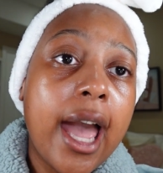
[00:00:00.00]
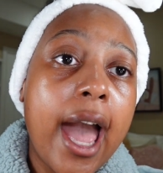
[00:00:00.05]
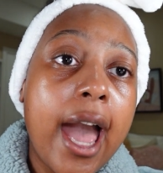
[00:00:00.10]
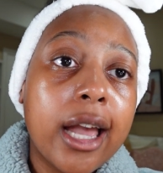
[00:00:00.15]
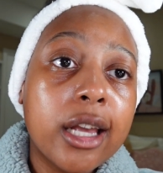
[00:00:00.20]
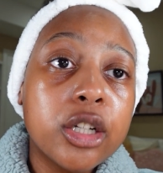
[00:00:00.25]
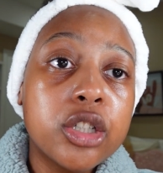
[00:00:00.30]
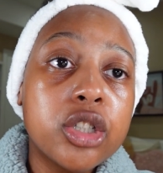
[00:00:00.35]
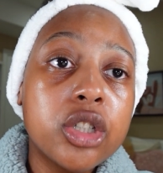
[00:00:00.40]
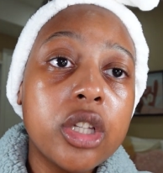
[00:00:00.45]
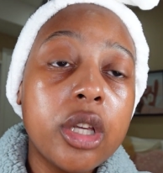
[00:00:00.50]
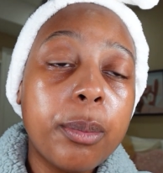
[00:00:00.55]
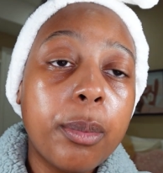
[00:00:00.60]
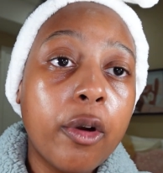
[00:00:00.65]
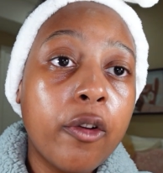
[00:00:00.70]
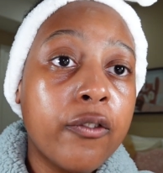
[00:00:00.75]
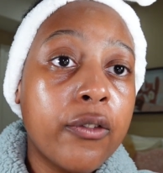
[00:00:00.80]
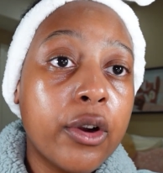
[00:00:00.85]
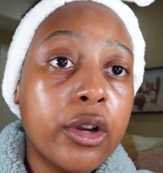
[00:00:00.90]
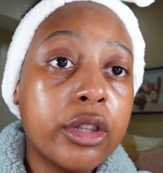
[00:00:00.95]
actually
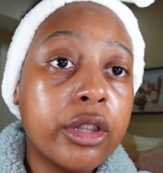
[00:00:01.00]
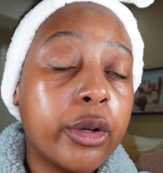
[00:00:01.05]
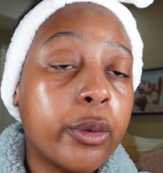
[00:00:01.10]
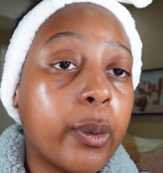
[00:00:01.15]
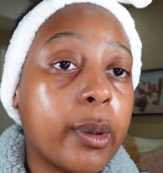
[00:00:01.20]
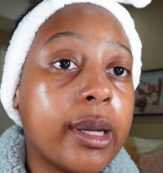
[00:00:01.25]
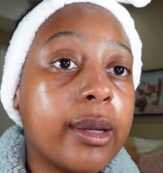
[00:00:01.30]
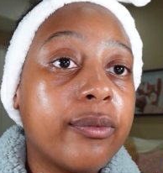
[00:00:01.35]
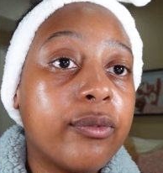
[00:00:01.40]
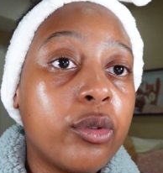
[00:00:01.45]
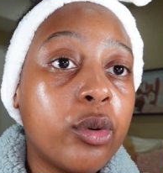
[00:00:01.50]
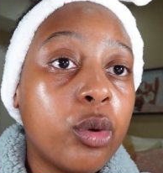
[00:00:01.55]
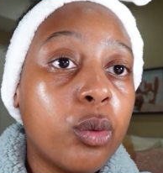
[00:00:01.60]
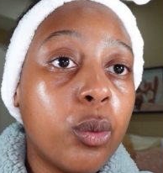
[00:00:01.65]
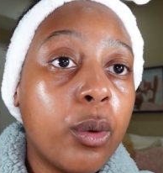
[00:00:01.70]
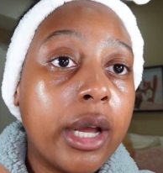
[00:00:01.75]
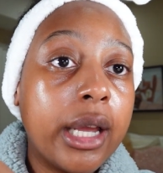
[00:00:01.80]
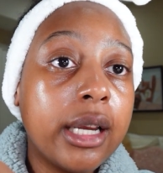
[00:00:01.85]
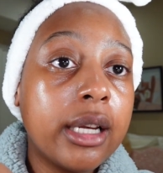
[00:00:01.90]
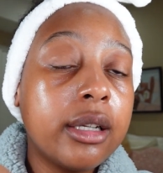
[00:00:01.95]
prefer the grapefruit
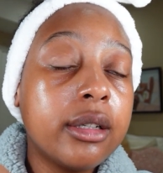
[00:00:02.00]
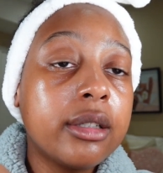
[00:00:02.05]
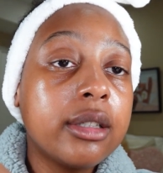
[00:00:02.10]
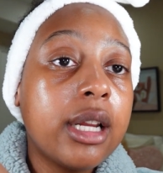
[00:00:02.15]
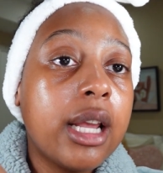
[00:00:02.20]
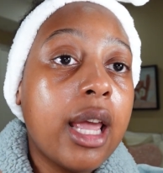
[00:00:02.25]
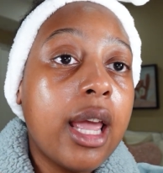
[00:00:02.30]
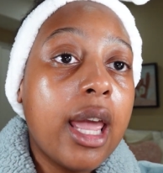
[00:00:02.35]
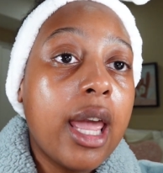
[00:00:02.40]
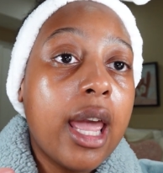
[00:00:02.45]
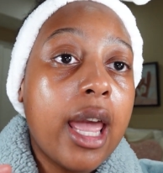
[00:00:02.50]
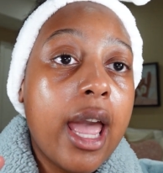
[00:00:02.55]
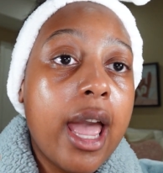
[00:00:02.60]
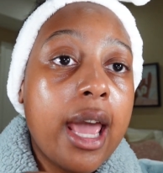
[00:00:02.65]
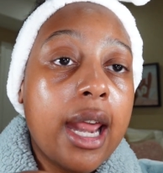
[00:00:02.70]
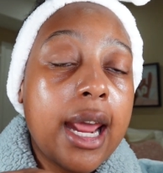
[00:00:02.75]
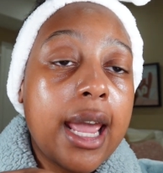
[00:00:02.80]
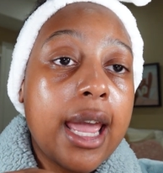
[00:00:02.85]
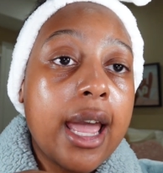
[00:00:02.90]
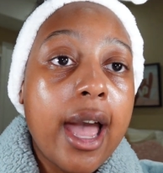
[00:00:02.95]
one,
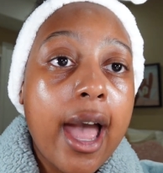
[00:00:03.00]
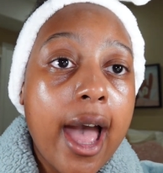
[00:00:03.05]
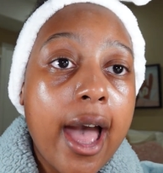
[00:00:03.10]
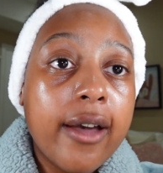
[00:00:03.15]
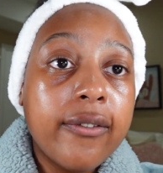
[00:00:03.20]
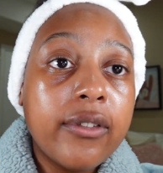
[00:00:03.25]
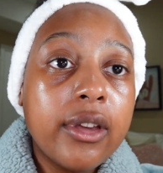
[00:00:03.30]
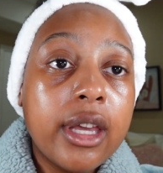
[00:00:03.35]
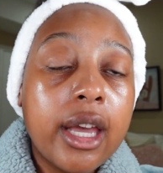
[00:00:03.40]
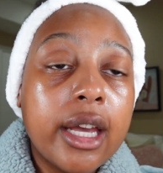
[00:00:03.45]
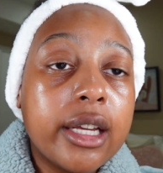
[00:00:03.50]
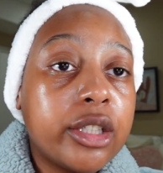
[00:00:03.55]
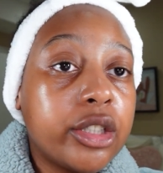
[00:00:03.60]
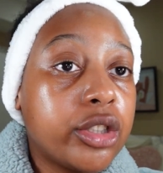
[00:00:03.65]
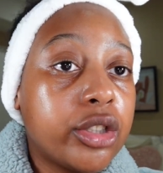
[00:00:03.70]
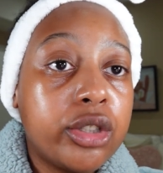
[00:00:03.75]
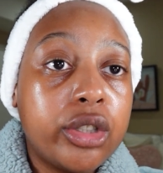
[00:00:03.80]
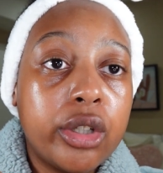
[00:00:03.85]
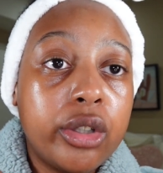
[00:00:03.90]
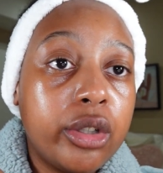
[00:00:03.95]
and I have it, I
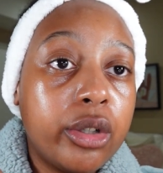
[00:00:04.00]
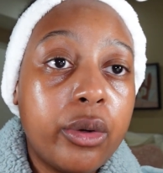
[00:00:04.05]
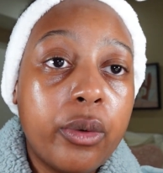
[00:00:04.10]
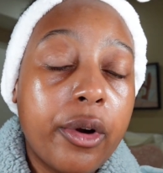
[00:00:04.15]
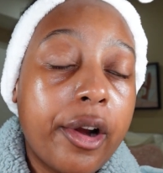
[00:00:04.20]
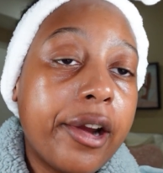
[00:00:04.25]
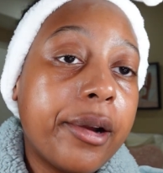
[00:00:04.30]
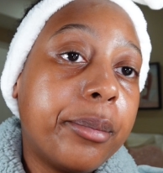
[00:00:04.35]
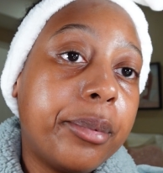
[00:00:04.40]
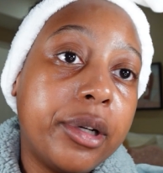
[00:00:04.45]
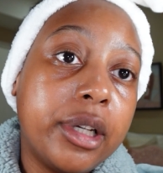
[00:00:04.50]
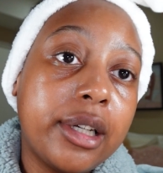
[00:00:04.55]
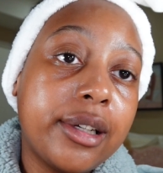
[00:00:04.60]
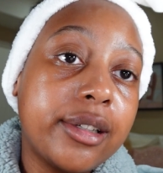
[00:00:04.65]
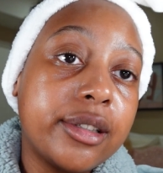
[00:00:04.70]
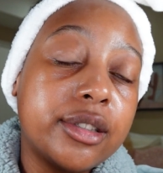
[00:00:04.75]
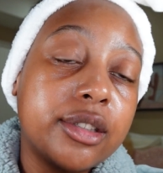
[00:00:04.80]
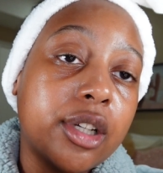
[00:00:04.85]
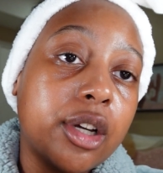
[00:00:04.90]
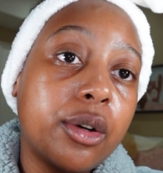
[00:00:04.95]
just don't know where I put
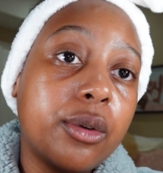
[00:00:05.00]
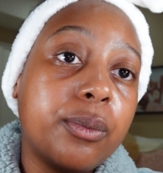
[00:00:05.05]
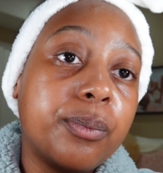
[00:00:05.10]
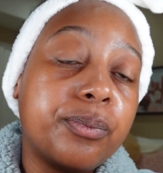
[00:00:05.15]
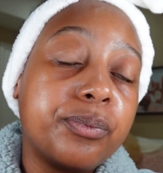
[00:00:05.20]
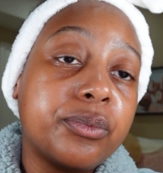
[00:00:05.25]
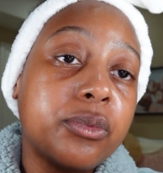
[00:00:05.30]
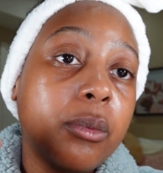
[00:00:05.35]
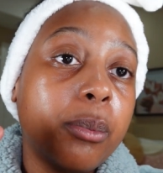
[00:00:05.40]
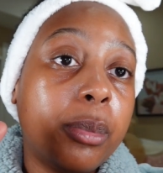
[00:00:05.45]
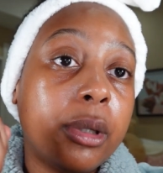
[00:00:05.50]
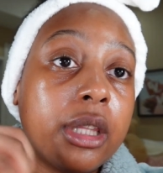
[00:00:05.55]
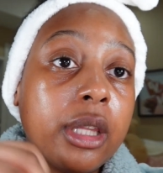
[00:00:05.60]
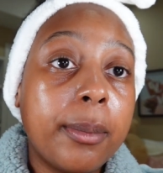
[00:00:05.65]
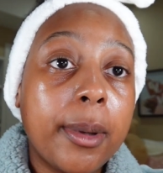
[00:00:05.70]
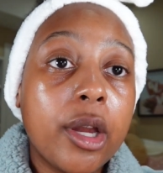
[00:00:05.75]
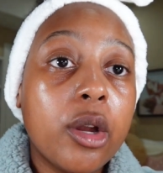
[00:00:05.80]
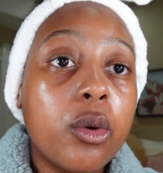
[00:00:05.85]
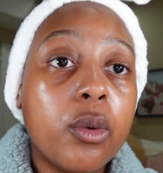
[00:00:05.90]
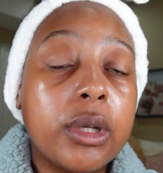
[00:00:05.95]
it, so. But the
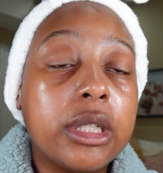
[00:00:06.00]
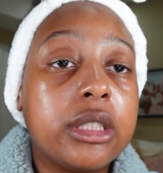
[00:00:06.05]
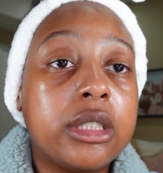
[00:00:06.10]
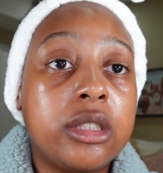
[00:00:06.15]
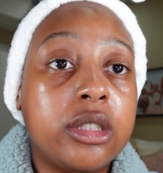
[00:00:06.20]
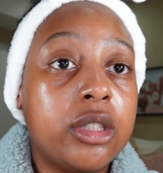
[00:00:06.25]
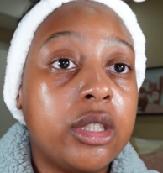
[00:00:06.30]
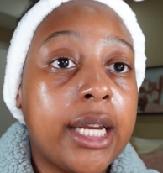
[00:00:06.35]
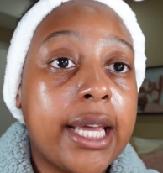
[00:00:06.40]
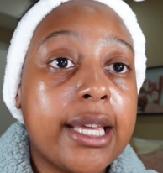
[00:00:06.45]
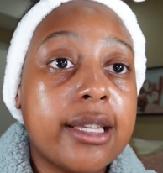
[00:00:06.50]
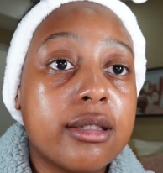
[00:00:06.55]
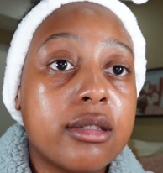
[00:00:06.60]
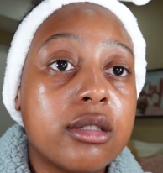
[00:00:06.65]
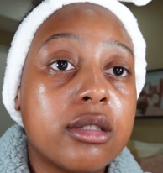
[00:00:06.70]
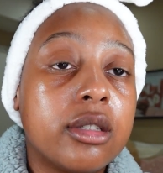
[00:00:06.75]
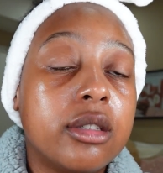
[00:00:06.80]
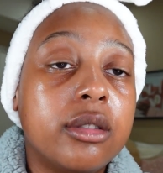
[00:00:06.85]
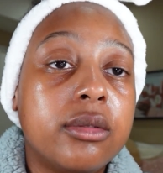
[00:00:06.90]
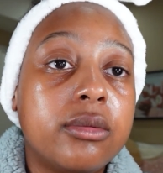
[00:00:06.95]
berry one's still
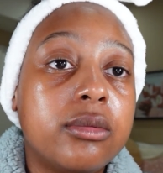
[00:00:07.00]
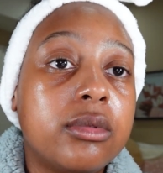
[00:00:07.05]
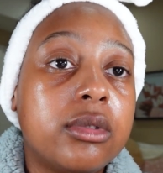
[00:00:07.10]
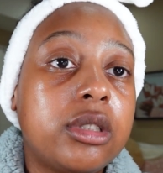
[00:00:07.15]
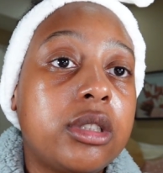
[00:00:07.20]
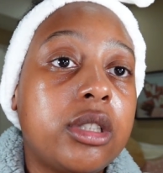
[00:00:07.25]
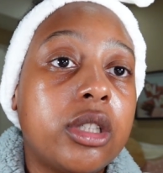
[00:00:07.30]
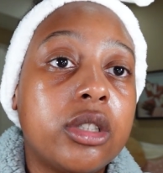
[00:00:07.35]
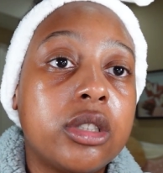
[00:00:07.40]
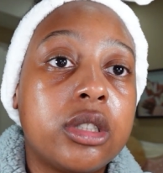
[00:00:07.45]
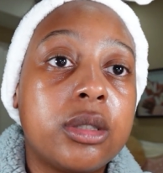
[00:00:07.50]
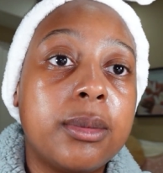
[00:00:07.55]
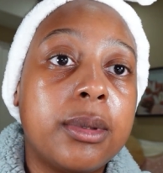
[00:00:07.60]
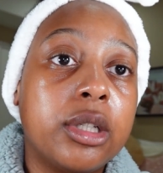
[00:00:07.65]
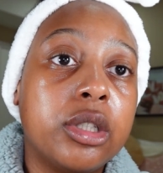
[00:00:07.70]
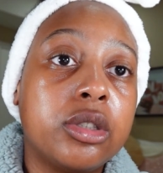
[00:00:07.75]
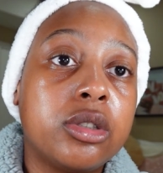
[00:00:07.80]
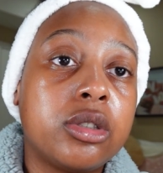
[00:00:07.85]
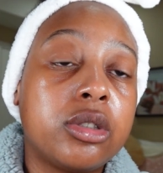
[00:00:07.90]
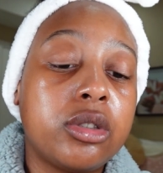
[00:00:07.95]
nice. Still
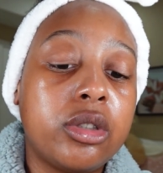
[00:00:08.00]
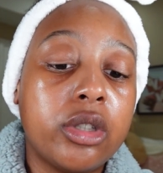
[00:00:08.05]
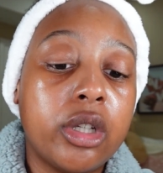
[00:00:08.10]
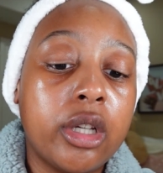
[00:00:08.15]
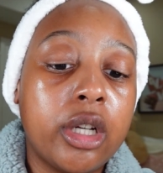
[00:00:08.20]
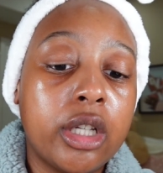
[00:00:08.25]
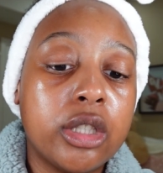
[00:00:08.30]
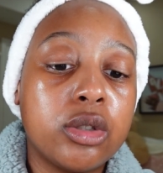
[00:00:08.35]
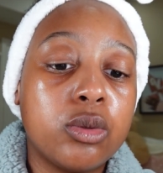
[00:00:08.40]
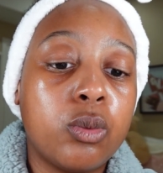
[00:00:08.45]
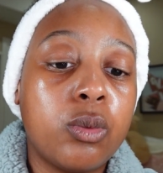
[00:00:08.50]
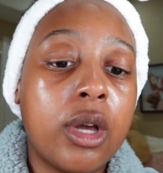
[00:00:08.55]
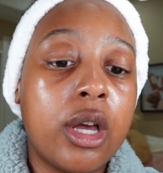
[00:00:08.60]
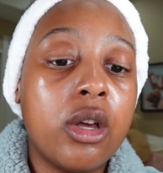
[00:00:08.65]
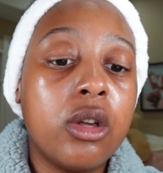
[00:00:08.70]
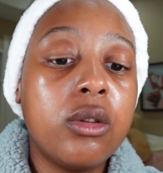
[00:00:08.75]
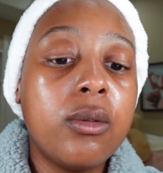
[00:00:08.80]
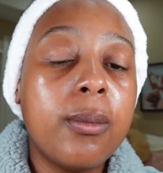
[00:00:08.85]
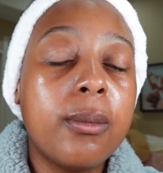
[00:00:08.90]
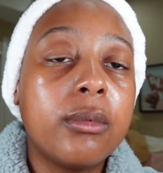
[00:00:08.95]
smells good as
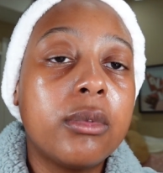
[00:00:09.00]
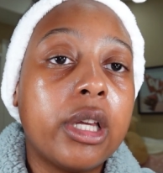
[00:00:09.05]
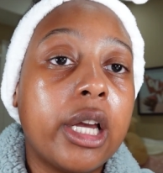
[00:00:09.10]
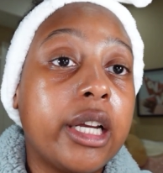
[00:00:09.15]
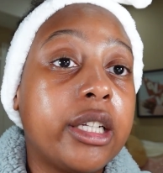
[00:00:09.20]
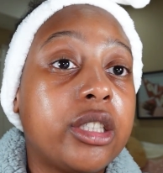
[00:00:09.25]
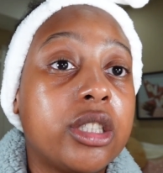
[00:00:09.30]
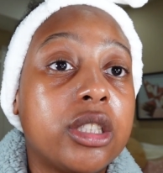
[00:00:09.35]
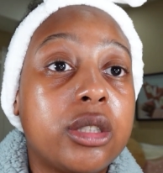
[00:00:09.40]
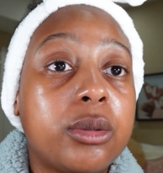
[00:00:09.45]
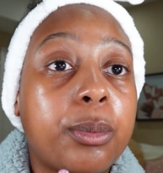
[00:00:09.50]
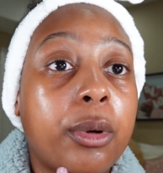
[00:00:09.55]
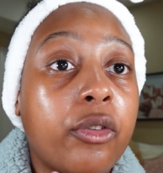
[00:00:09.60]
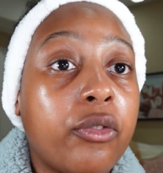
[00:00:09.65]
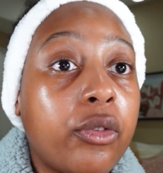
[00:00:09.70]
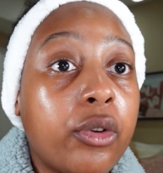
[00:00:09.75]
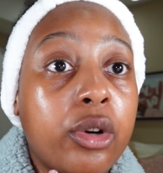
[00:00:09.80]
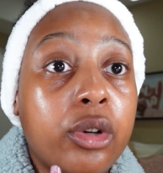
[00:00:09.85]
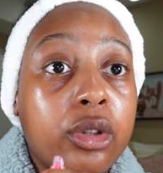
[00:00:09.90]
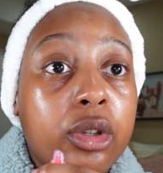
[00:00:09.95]
well. I just
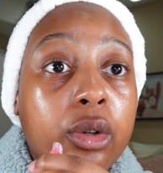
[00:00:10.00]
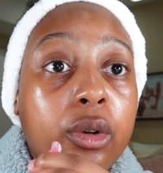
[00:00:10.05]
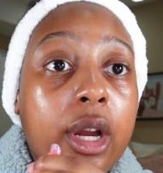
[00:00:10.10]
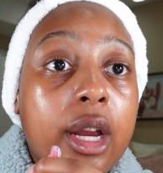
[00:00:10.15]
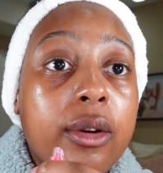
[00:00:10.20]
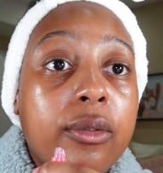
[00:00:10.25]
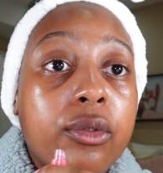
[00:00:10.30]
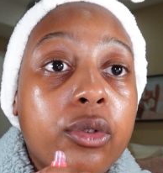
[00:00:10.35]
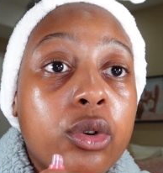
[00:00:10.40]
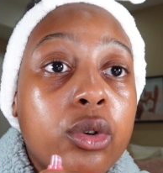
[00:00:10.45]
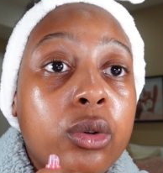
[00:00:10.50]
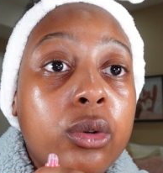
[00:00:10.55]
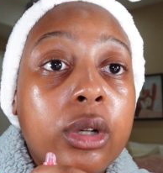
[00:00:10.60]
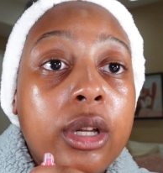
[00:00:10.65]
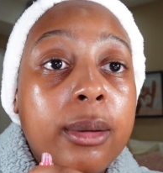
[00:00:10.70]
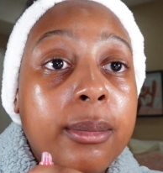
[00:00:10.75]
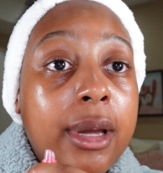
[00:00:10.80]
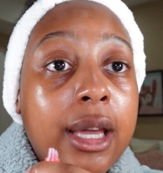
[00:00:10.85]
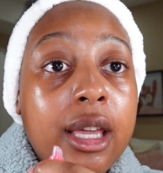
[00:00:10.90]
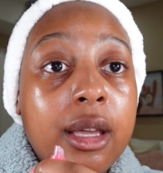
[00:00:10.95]
prefer the grapefruit
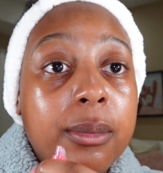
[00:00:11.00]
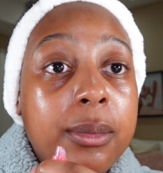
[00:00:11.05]
in my